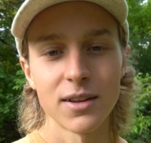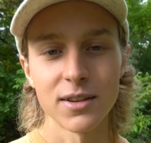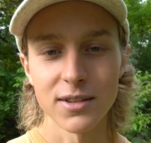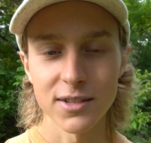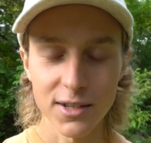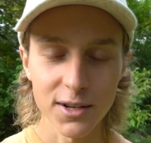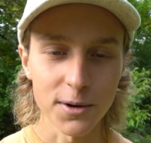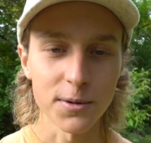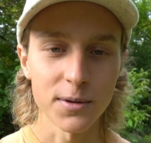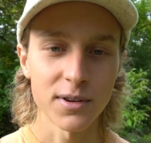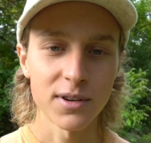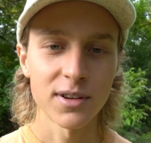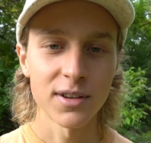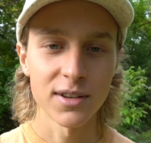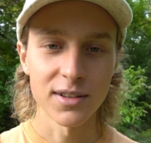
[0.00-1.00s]
So,
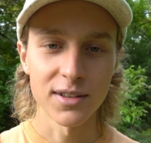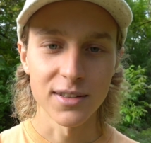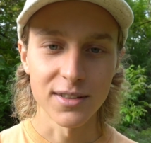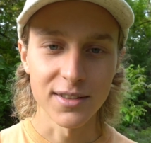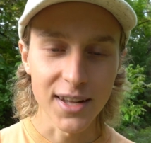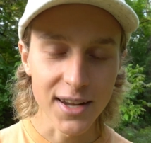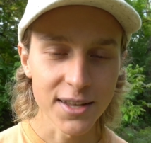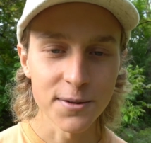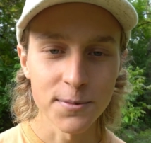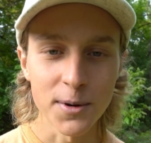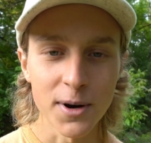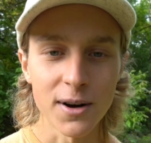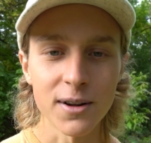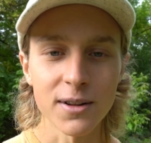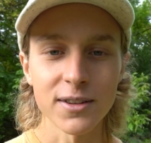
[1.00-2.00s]
thank you
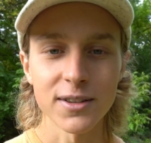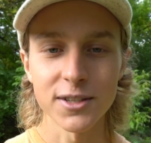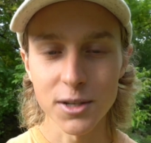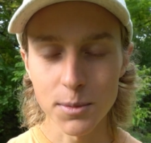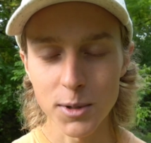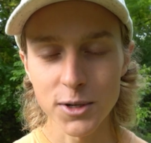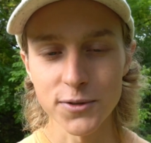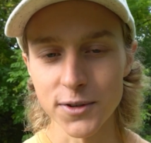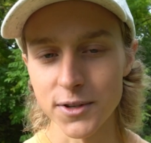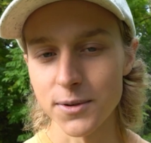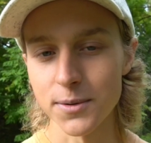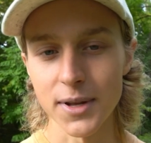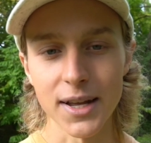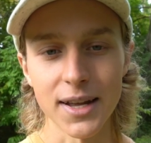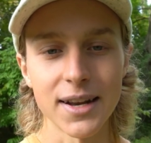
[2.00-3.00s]
all so much for
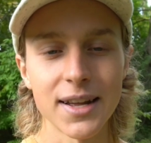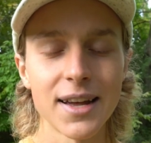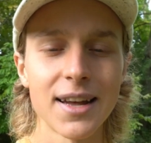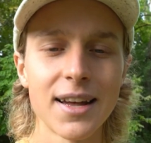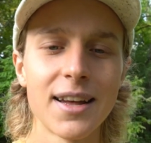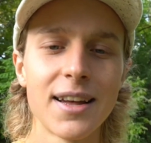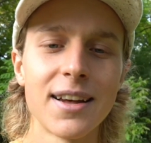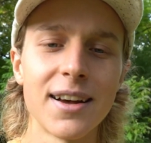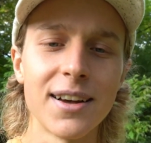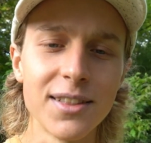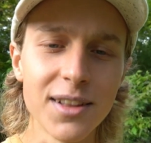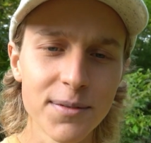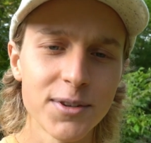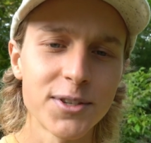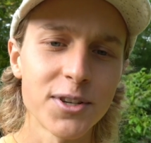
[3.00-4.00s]
tuning in. I
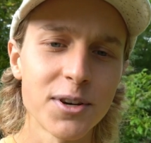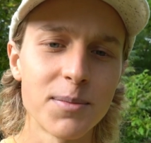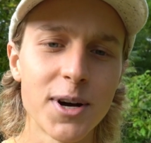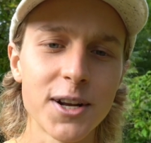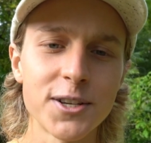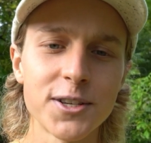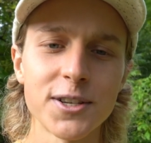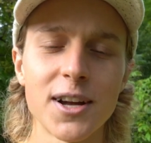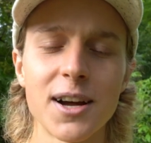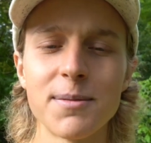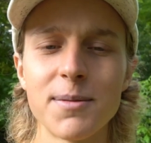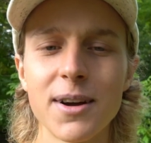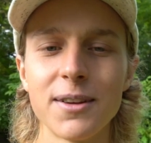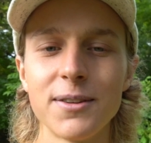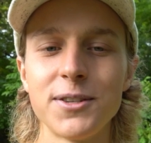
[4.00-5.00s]
love you so much. I
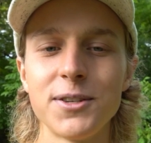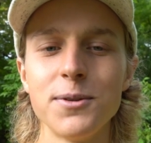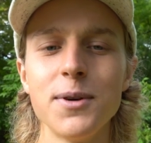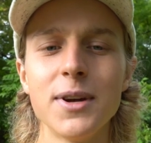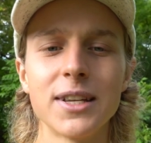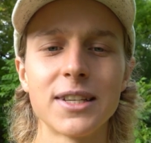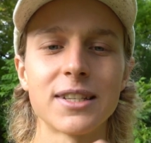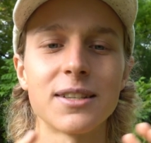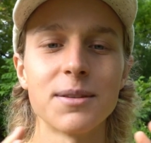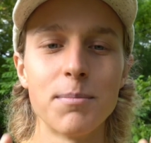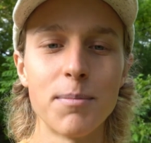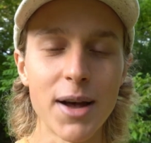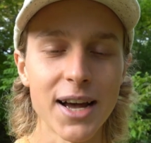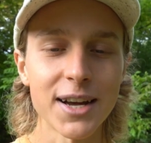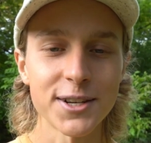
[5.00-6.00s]
want you to
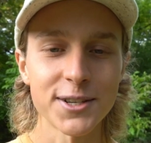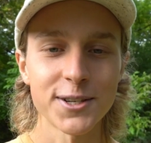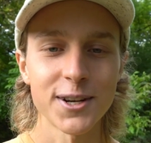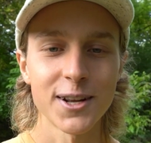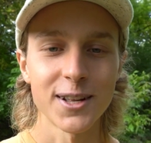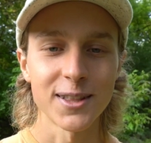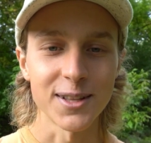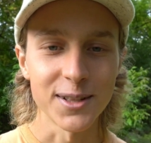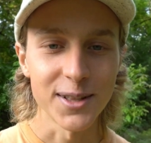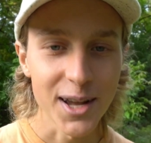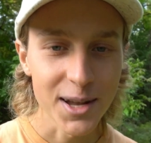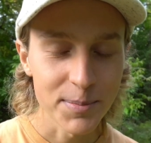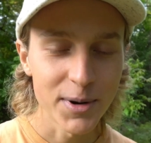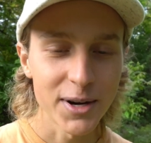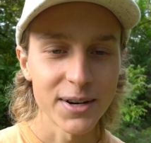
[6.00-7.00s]
smash the
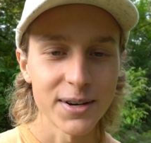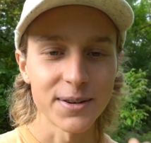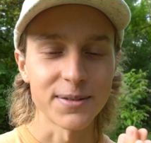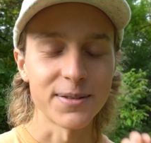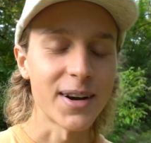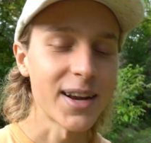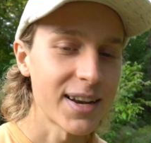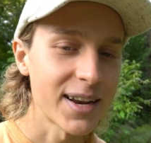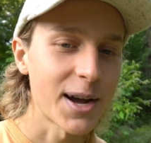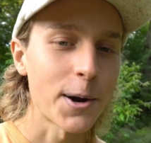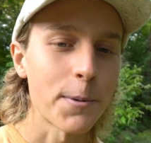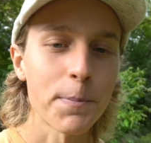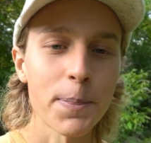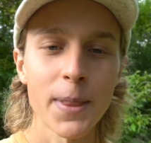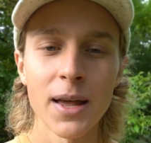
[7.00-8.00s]
like button right now.